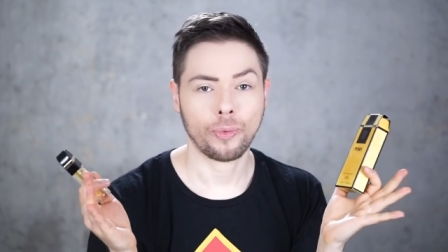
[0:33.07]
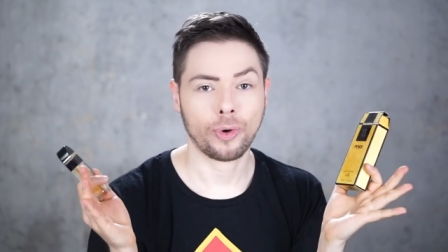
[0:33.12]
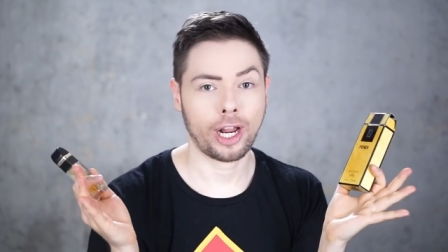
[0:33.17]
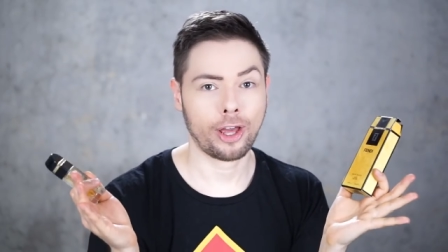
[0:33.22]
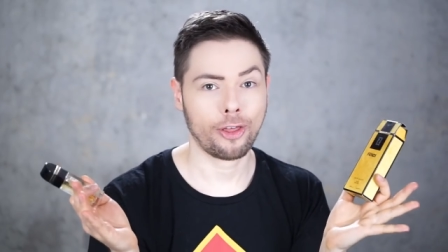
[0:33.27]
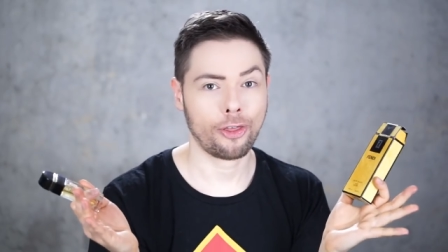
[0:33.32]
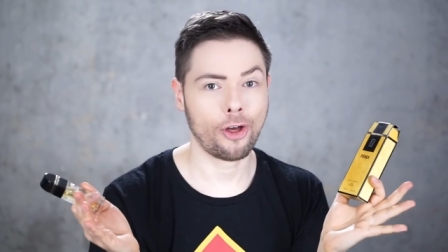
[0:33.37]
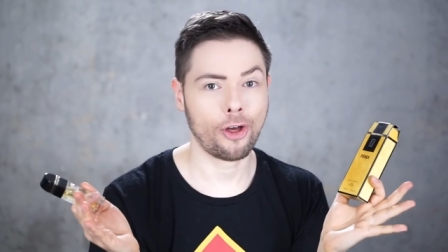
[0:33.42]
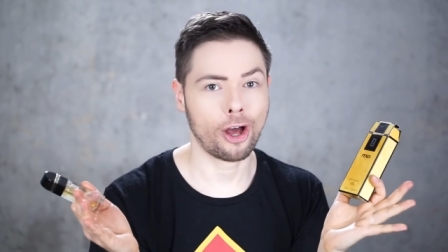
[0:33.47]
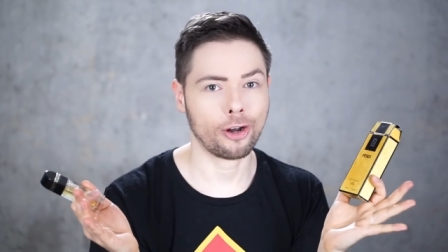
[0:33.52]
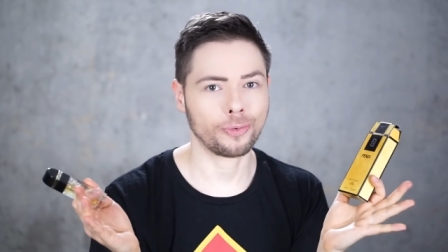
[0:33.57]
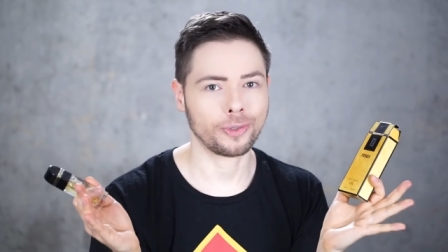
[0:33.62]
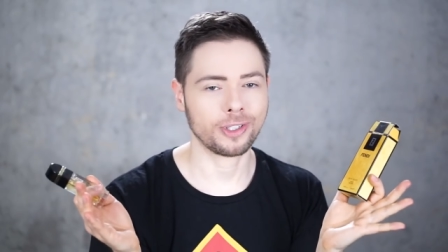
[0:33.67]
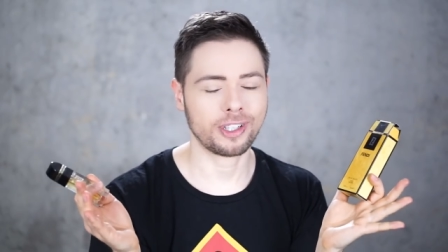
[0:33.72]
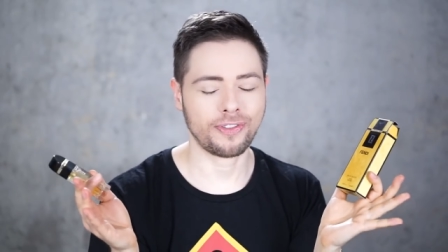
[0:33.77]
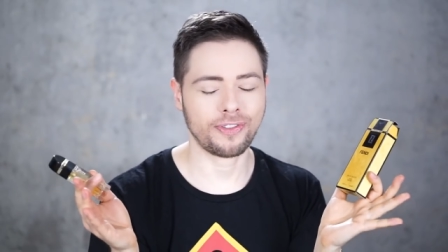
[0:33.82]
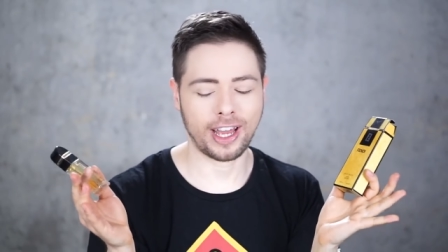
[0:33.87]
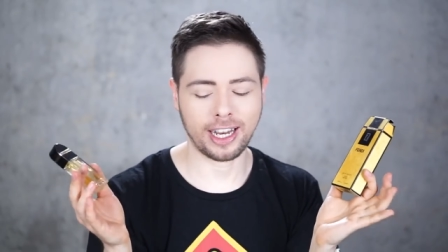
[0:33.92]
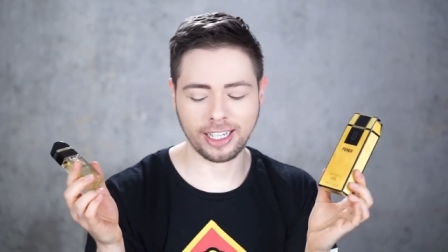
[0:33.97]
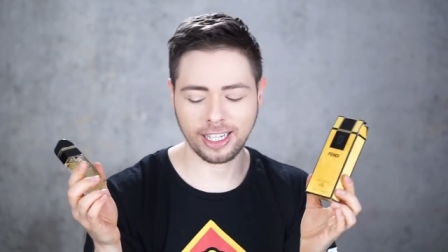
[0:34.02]
what I thought
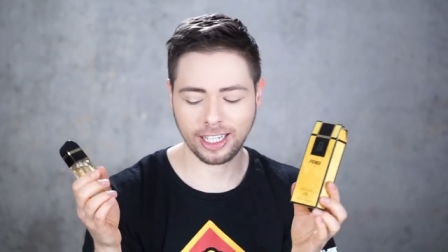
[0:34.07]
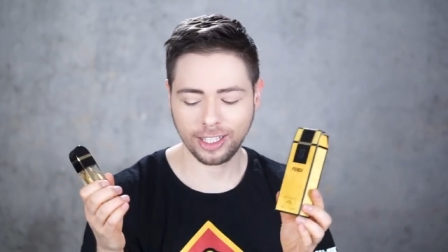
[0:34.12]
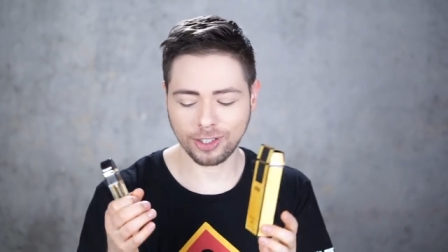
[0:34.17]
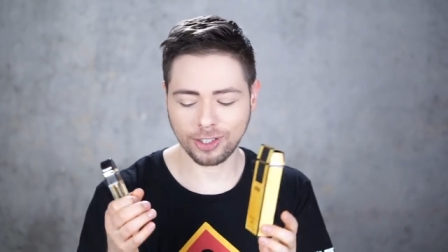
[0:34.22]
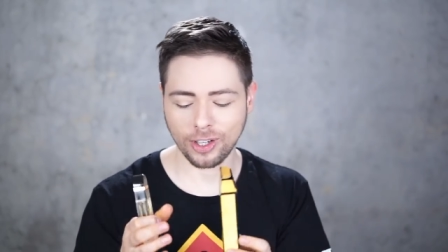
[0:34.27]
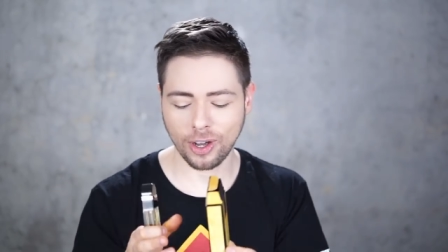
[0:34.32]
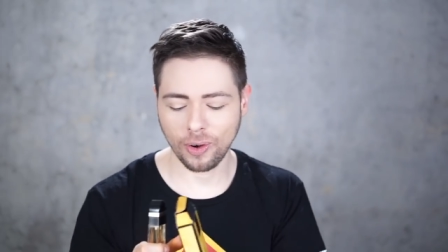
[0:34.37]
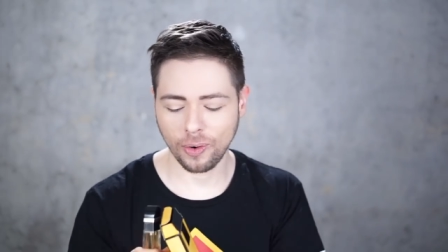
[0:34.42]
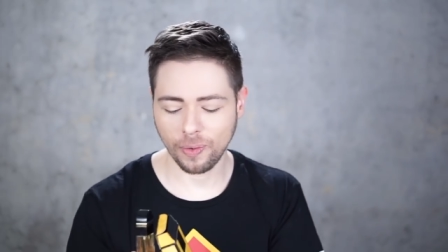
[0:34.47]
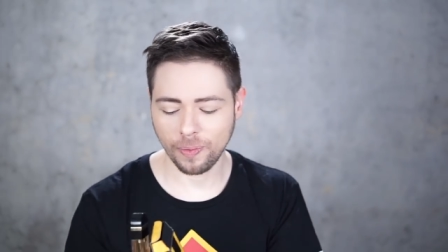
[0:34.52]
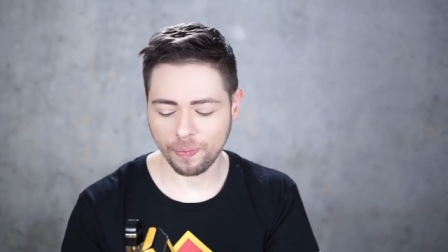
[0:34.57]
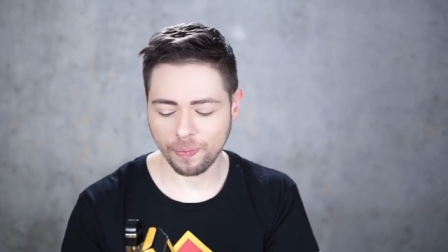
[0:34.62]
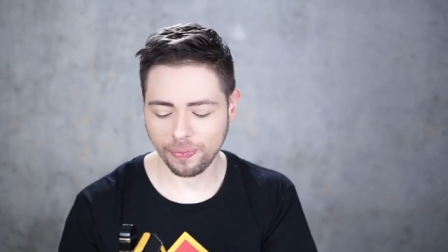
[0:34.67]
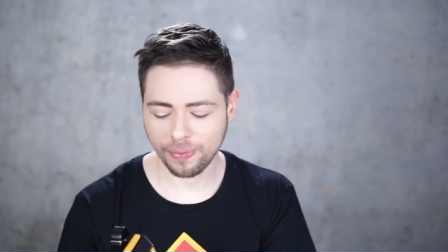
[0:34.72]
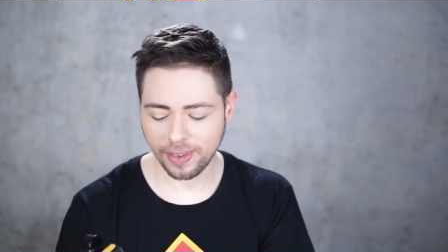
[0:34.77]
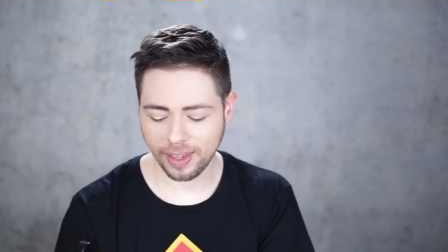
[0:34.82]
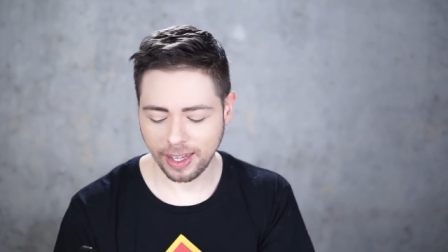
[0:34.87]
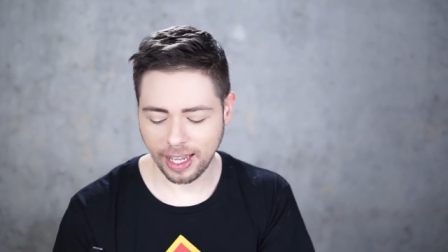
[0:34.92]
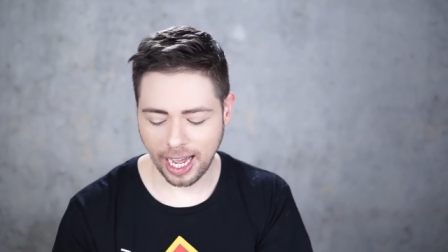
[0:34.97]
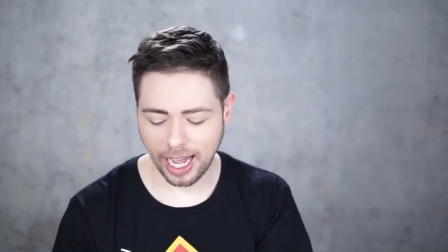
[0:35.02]
was Fendi. So
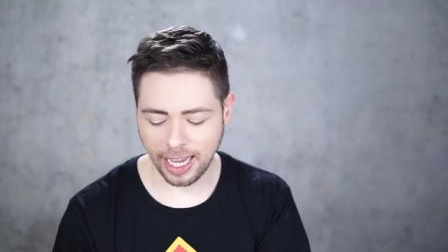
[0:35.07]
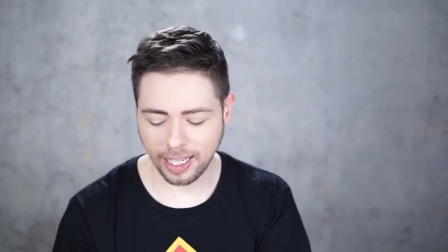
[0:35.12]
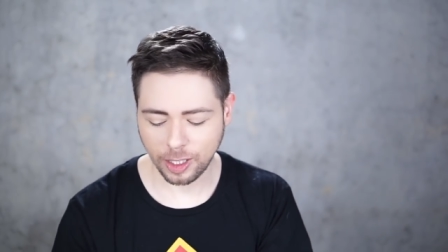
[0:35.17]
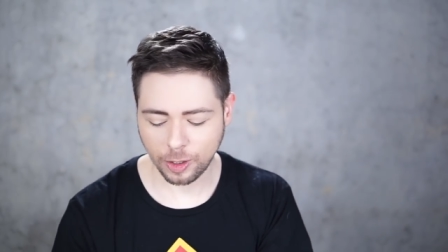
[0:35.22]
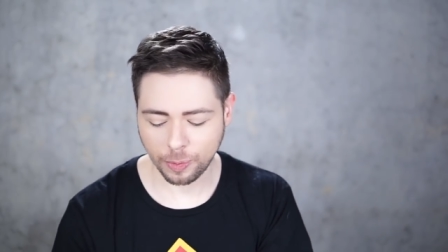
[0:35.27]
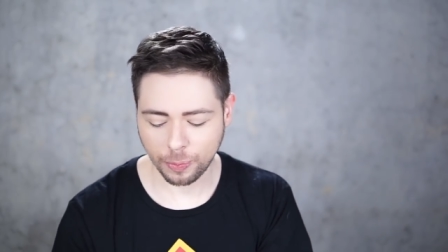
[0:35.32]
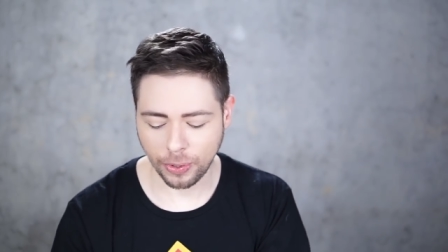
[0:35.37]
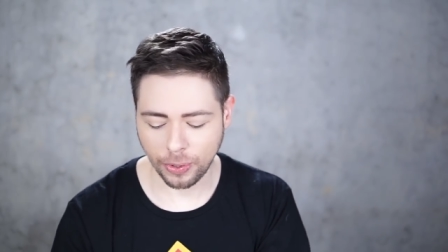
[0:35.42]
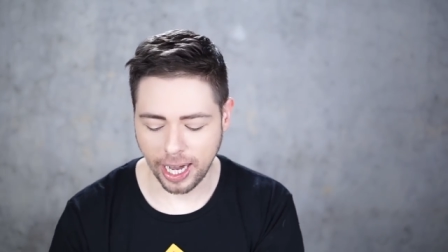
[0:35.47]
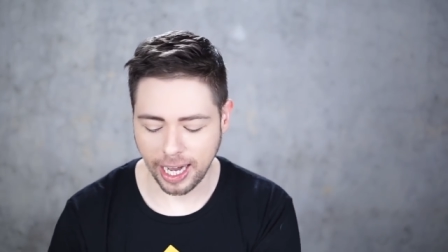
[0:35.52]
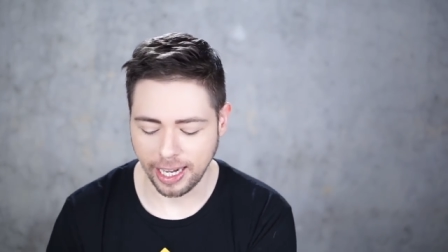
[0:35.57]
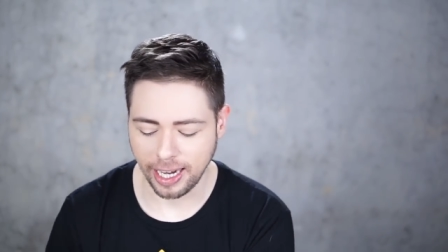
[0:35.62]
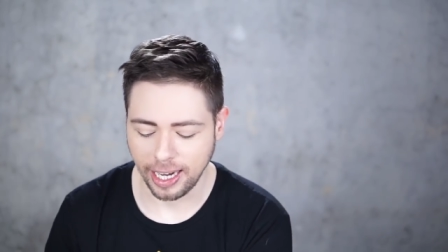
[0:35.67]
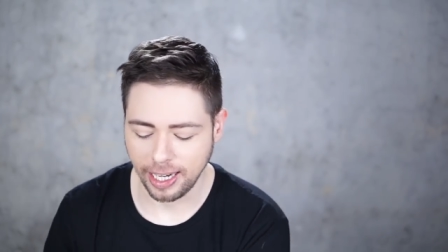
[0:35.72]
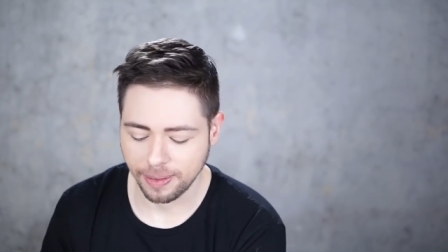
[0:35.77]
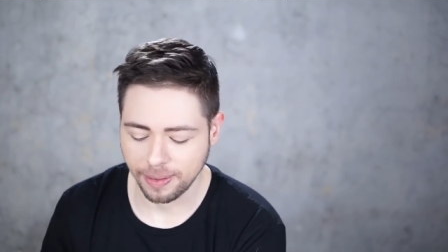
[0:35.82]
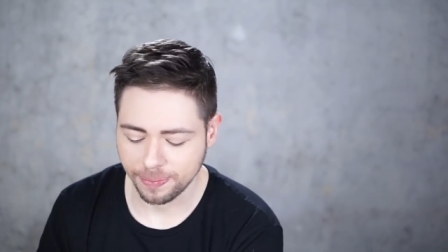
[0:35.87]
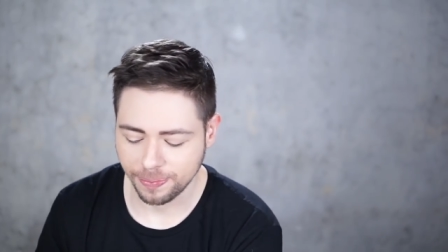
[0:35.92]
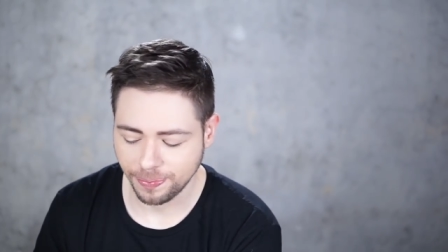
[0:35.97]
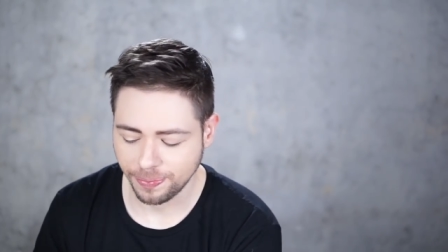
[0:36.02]
I sprayed
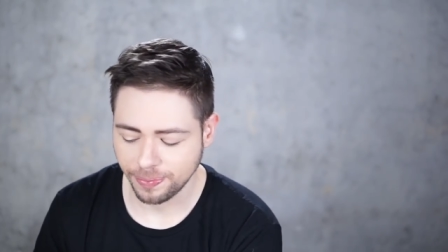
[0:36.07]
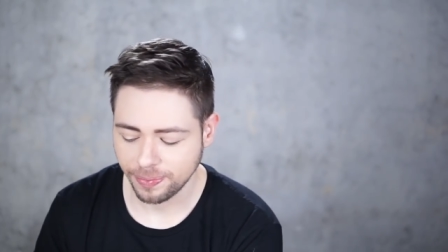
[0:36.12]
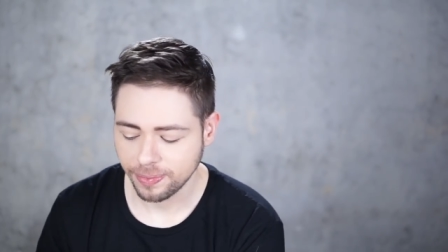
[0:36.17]
it.